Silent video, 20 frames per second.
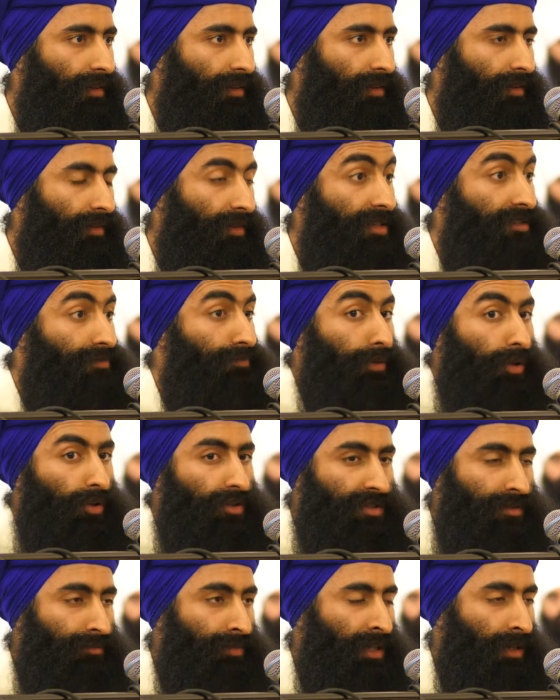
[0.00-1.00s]
This
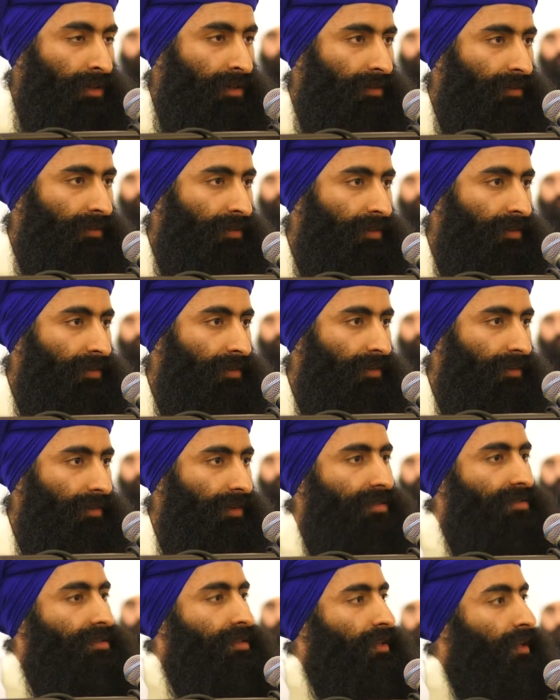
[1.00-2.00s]
blossoming,
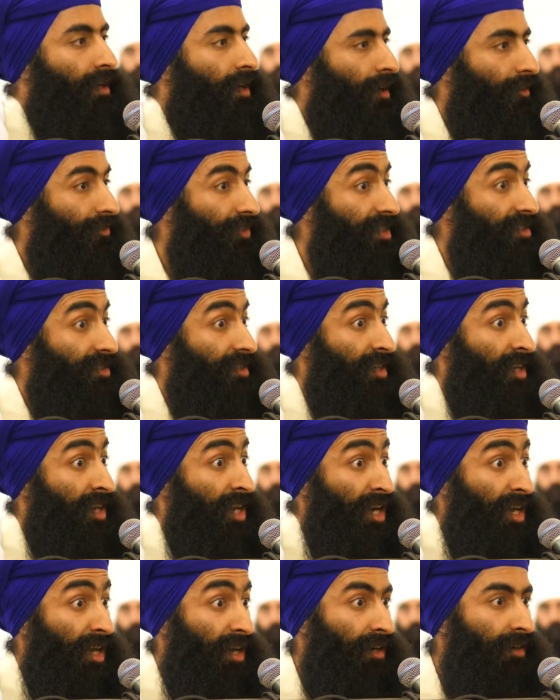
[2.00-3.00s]
this laugh, this
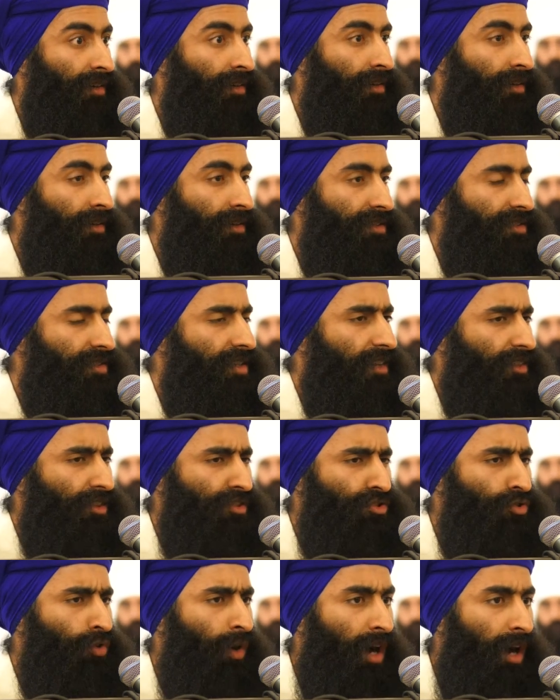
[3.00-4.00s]
kheda, sat
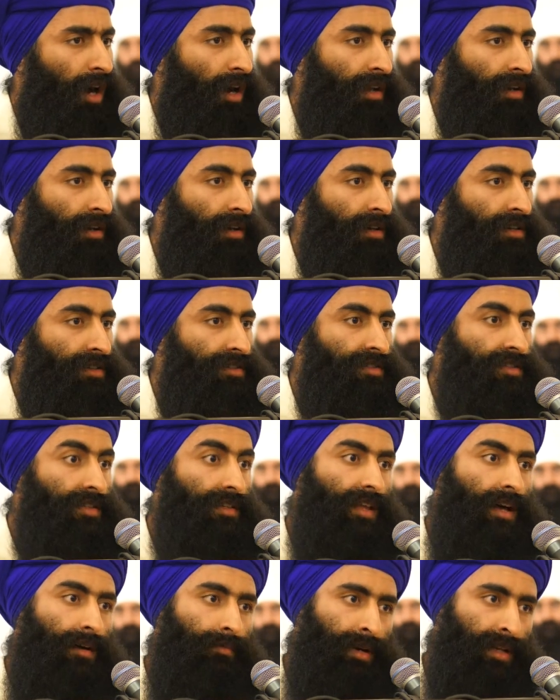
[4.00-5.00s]
suhan,
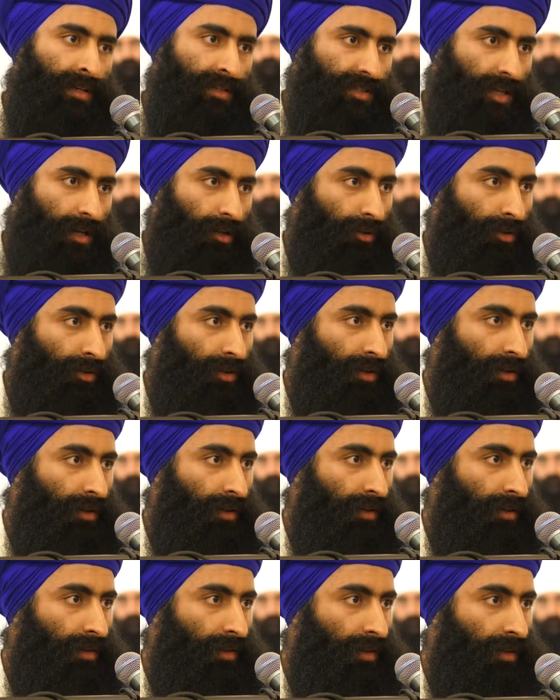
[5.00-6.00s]
sada man chao.
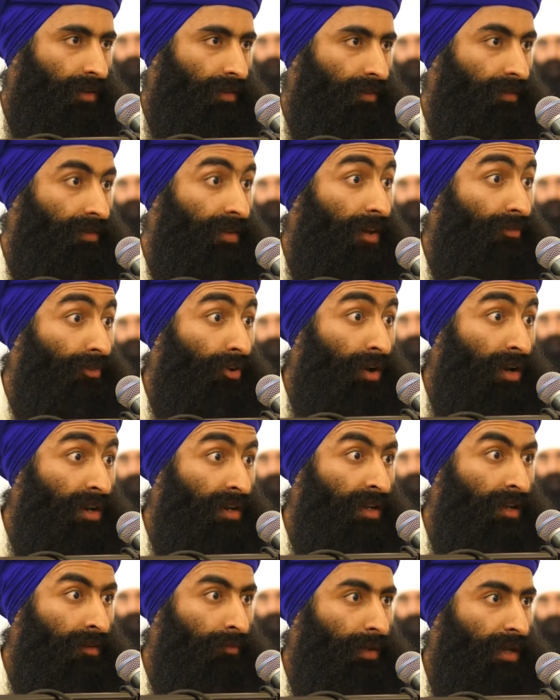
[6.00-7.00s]

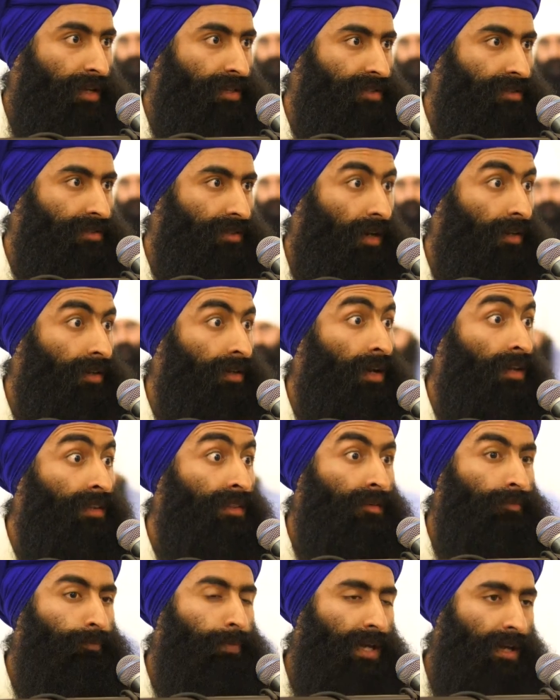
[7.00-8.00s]
Never-ending bliss. Anand
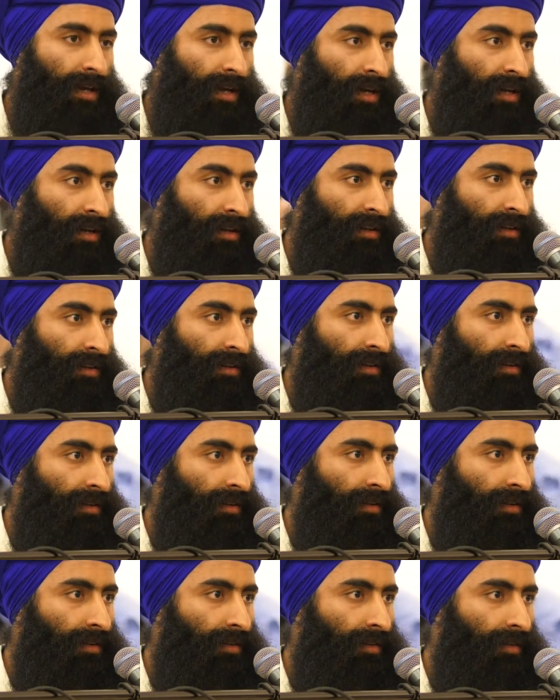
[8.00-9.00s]
paya,
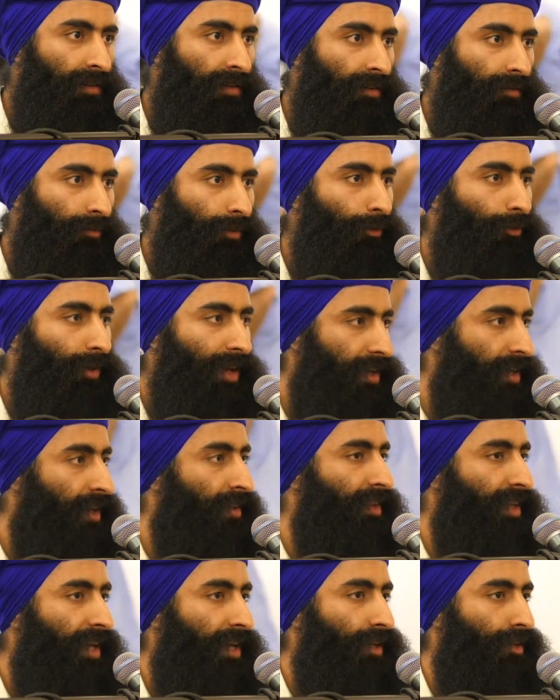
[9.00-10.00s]
we read it at
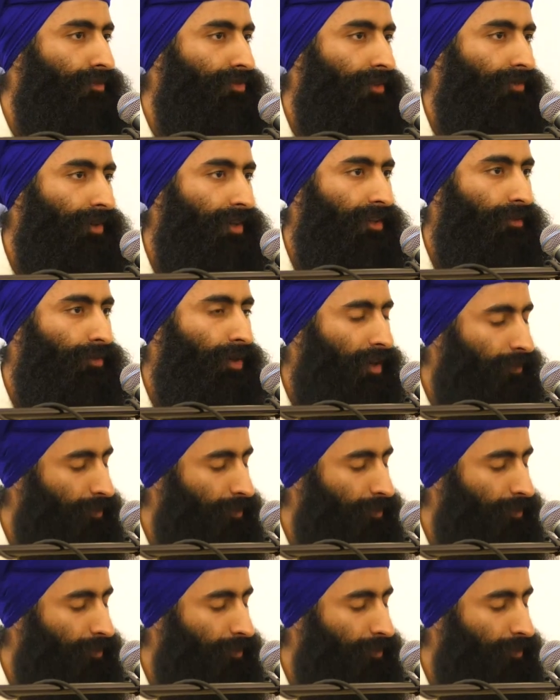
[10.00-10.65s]
the end of every divan,